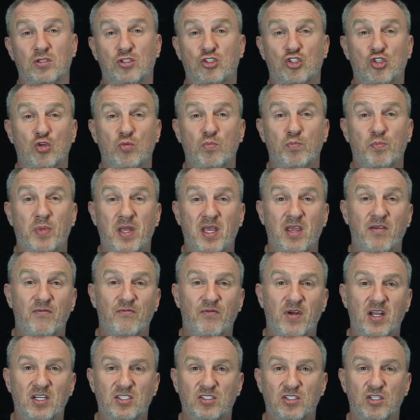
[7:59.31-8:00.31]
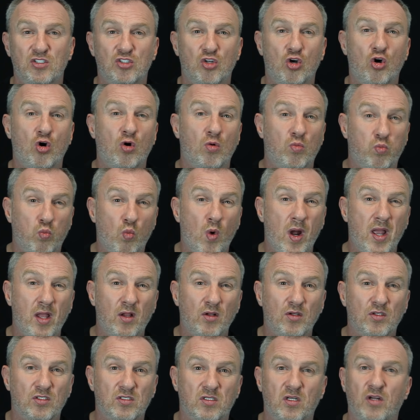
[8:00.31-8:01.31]
some big investors or
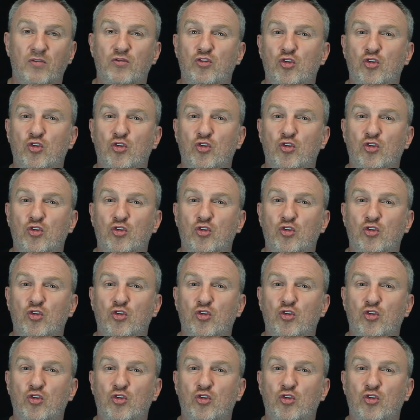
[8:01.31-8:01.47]
whales have